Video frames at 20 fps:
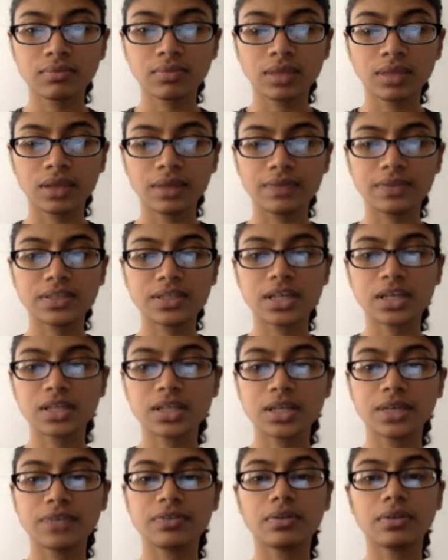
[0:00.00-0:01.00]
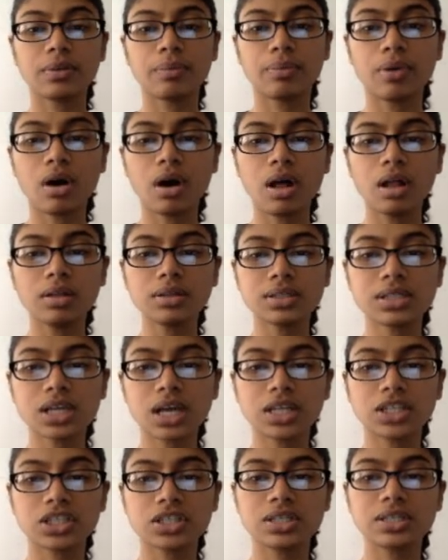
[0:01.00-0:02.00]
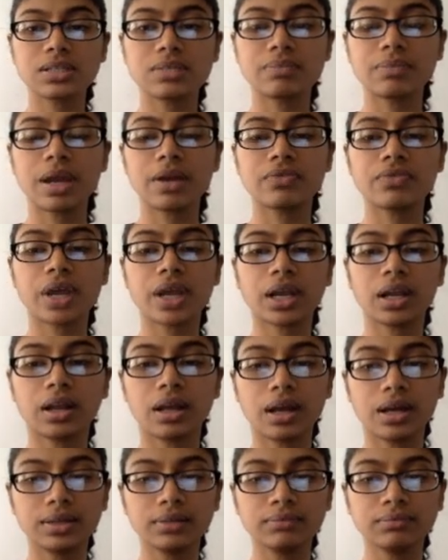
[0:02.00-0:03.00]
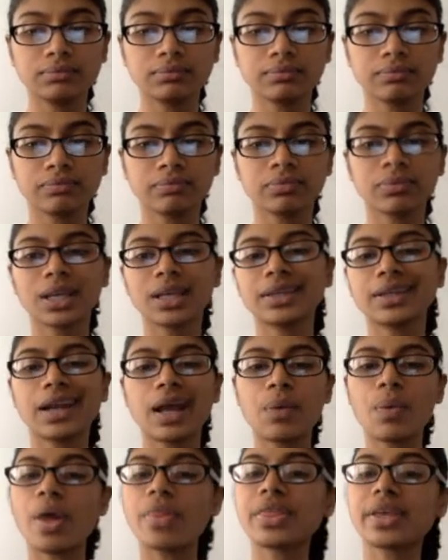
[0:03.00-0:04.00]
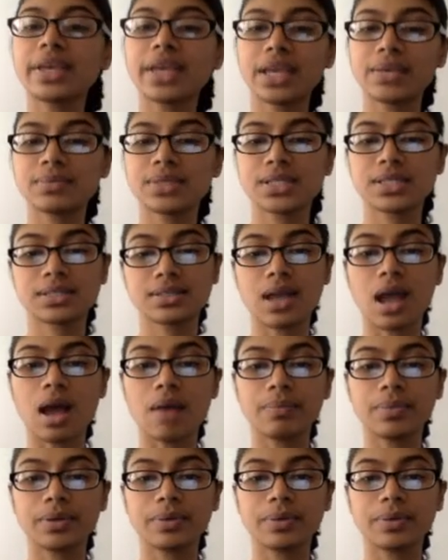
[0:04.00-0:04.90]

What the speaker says: if the ball touches my red line, then I want the game to stop.